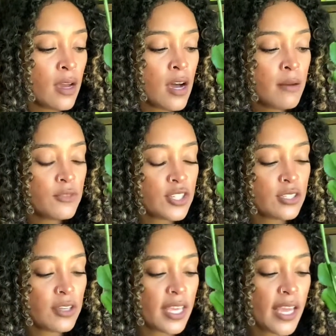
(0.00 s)
just
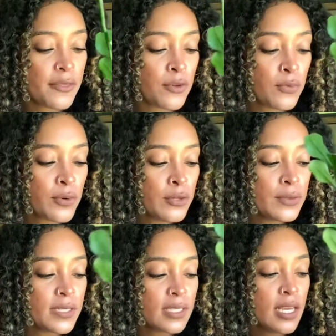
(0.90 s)
looking at the
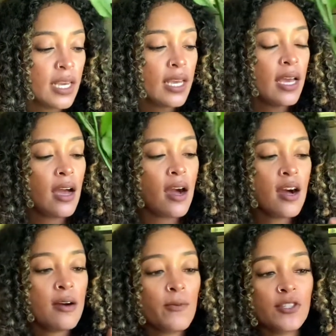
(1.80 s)
roots,
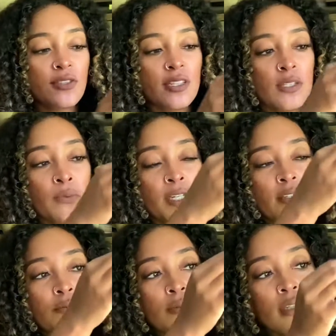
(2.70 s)
which this one is
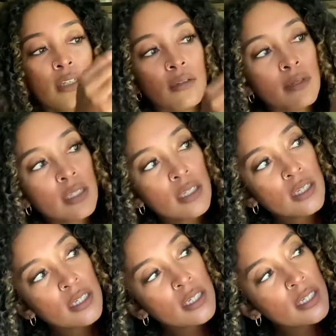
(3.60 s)
really
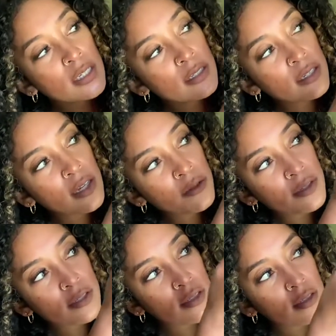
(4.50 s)
good. know,
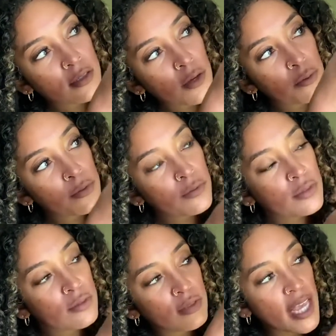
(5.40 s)
there's no roots
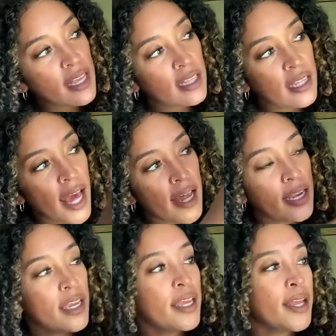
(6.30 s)
dangling out of
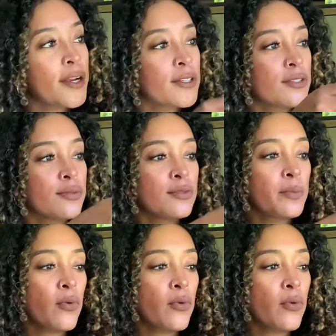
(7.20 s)
here to the point